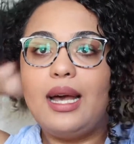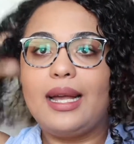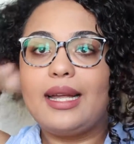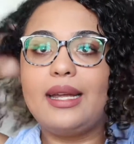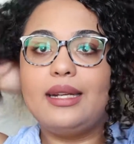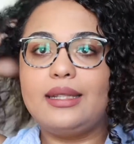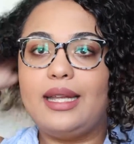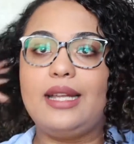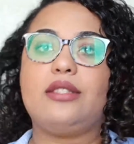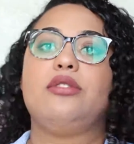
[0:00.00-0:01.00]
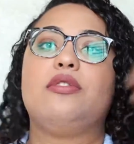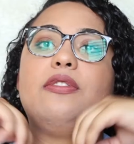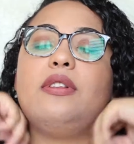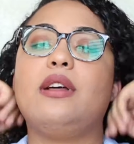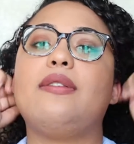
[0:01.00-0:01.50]
I kind of like to
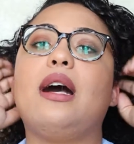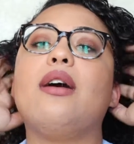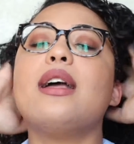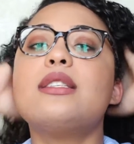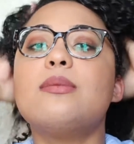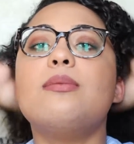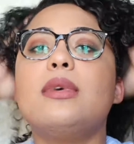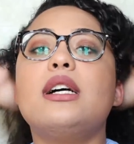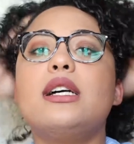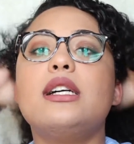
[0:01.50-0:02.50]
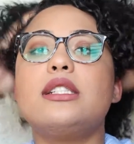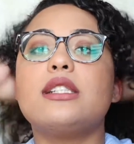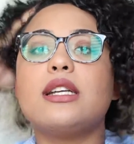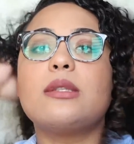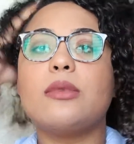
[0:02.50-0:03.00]
fluff out as
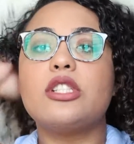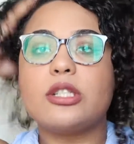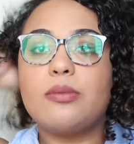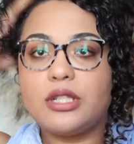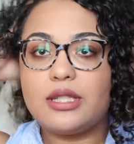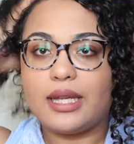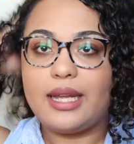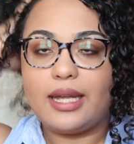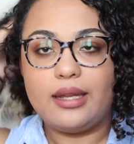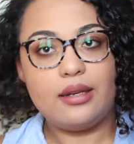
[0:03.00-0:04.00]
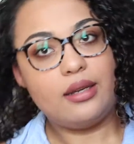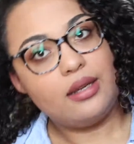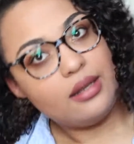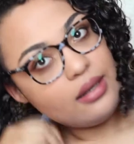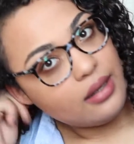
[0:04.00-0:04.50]
much as I can.
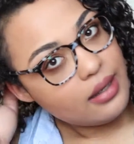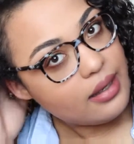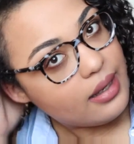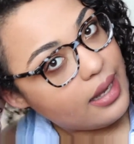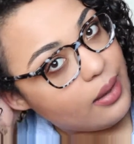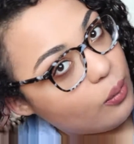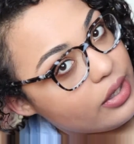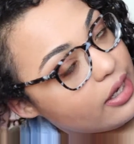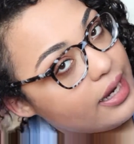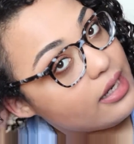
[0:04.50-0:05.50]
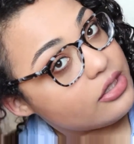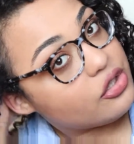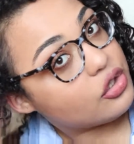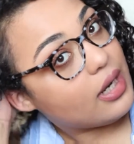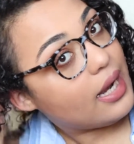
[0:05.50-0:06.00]
And when your hair
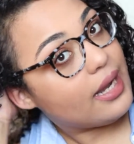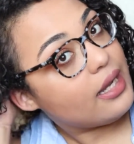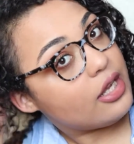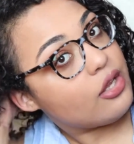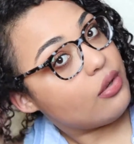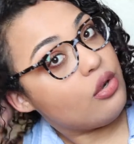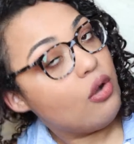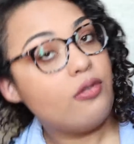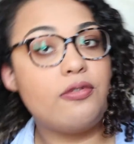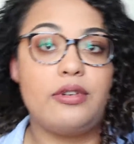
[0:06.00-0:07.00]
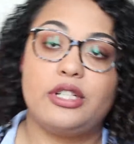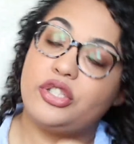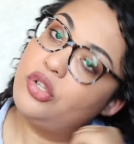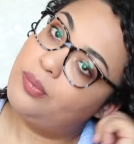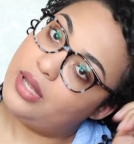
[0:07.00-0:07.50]
is dry, no frizz
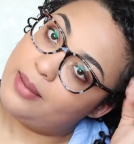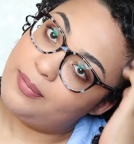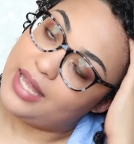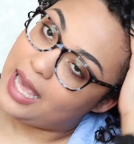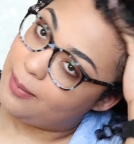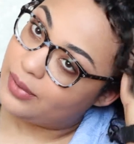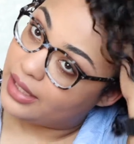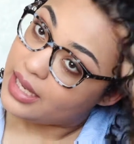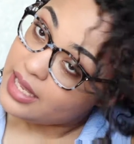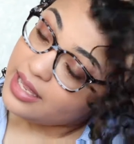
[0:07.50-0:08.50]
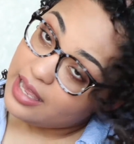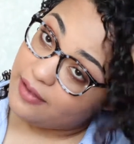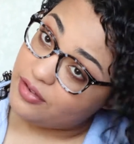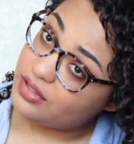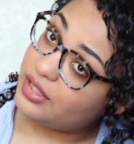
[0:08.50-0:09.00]
should be happening.
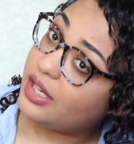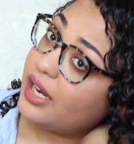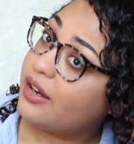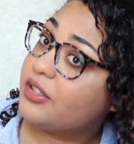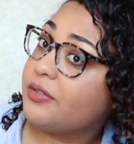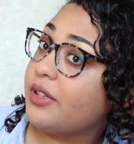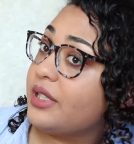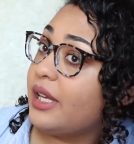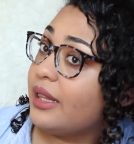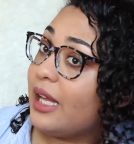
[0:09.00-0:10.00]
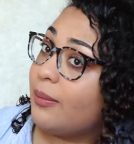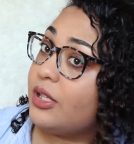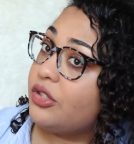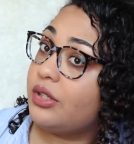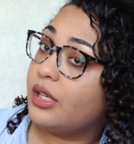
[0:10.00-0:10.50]
If you see your hair is frizzing, that
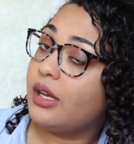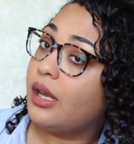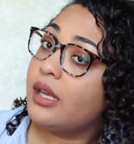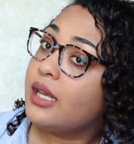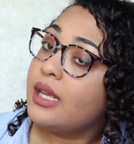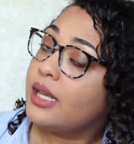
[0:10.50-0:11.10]
means you did not